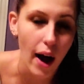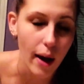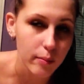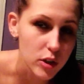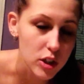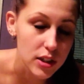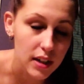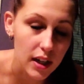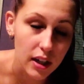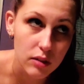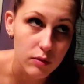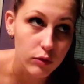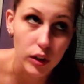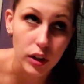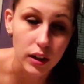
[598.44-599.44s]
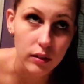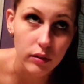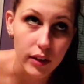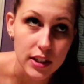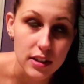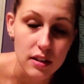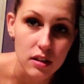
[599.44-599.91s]
I'm just like fully
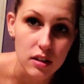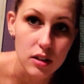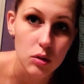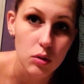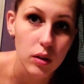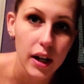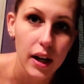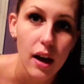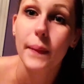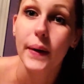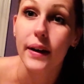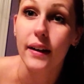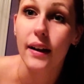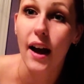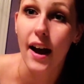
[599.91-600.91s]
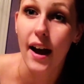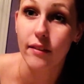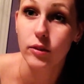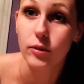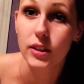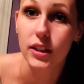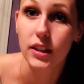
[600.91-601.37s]
invested in the story, but I
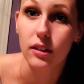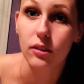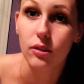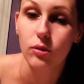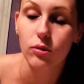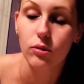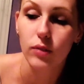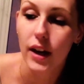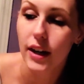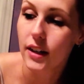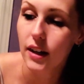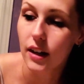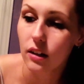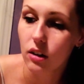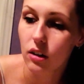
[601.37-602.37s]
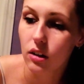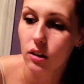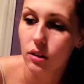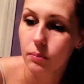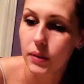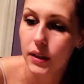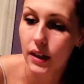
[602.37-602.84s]
haven't really read it at
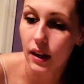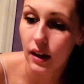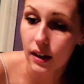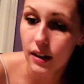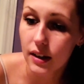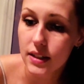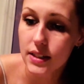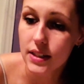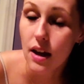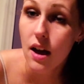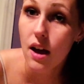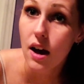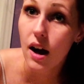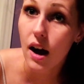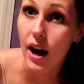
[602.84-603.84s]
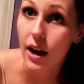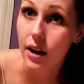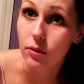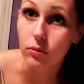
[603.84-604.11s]
all because I